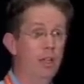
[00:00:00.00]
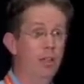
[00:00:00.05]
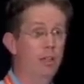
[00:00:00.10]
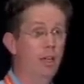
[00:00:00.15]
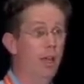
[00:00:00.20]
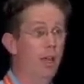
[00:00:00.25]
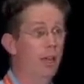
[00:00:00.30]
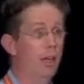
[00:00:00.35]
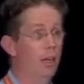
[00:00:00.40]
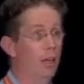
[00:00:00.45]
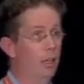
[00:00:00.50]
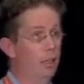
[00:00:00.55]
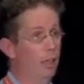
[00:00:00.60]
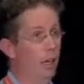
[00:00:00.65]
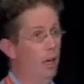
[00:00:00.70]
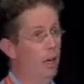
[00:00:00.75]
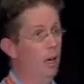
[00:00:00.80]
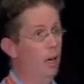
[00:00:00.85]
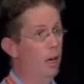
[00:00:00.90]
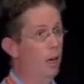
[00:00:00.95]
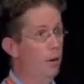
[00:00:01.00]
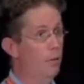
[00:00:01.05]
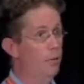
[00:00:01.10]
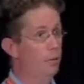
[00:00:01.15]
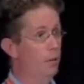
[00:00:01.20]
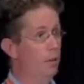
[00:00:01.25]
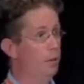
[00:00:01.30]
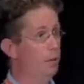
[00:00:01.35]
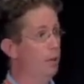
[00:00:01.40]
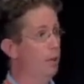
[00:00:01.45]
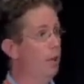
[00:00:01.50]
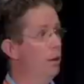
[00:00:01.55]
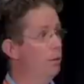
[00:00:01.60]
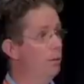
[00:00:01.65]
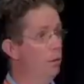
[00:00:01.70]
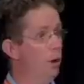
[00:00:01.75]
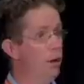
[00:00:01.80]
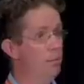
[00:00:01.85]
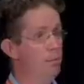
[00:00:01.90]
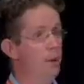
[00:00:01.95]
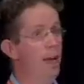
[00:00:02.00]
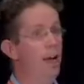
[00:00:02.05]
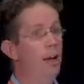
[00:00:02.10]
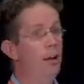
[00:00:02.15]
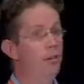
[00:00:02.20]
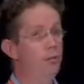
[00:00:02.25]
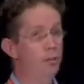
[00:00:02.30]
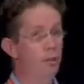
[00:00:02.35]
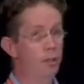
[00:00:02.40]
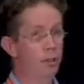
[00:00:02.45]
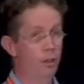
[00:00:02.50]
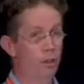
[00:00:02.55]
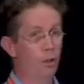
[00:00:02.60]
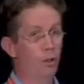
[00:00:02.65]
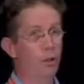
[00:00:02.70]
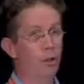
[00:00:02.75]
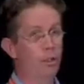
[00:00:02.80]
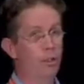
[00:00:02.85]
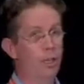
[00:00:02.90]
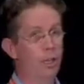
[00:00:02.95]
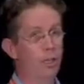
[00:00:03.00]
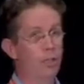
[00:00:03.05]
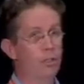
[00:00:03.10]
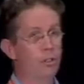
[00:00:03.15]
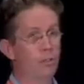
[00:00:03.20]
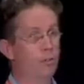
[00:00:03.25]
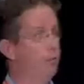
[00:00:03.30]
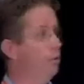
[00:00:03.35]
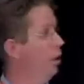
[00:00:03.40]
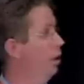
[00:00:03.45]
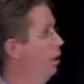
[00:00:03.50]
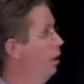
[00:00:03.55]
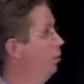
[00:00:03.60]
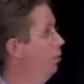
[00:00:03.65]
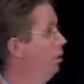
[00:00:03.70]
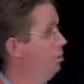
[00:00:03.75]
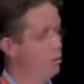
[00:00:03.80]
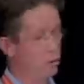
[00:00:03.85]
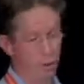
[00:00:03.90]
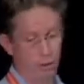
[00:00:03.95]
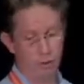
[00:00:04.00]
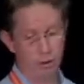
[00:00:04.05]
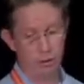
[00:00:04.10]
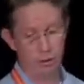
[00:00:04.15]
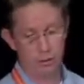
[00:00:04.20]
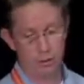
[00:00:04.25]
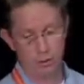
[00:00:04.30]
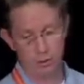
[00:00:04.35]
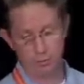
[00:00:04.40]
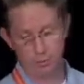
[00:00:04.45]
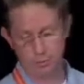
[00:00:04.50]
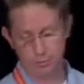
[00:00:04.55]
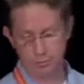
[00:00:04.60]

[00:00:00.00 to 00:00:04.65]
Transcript: that become quite powerful in the context of web services.